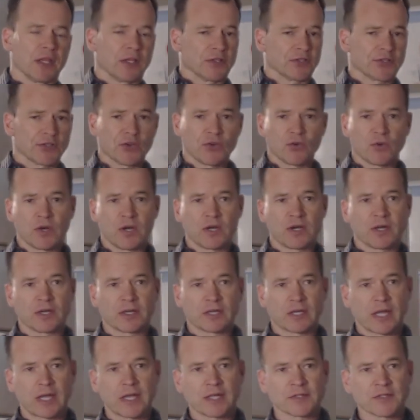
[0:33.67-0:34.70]

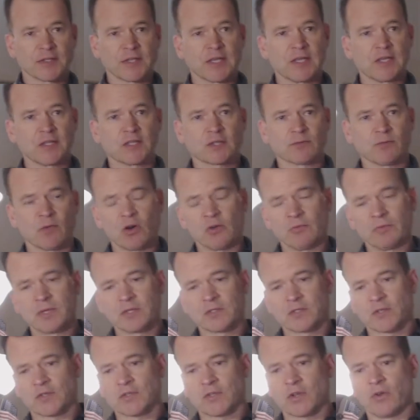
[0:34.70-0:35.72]
So as a small
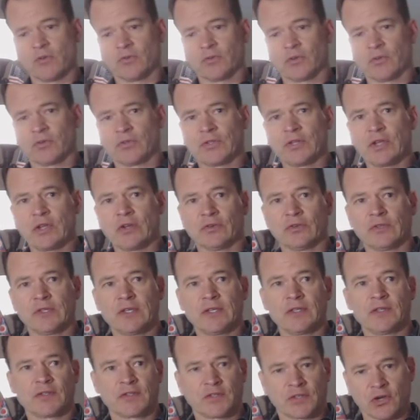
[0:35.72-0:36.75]
business owner during
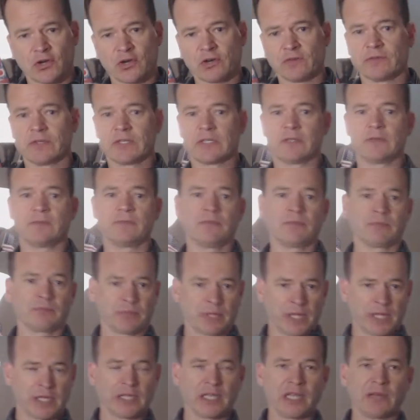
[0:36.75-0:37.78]
these COVID
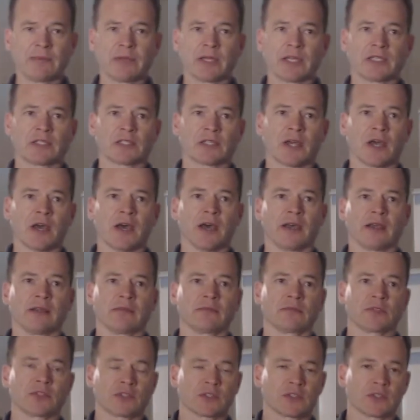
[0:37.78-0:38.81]
pandemic
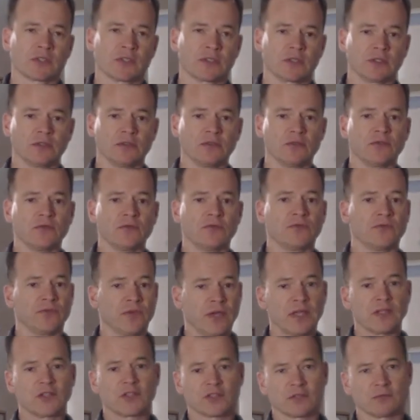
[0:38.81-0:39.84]
times, you
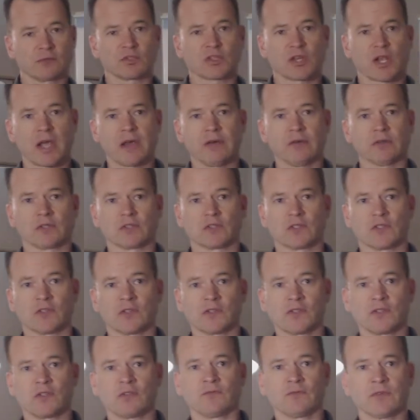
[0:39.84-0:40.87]
face some
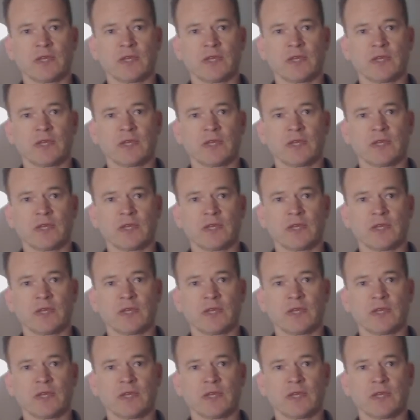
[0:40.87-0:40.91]
challenges.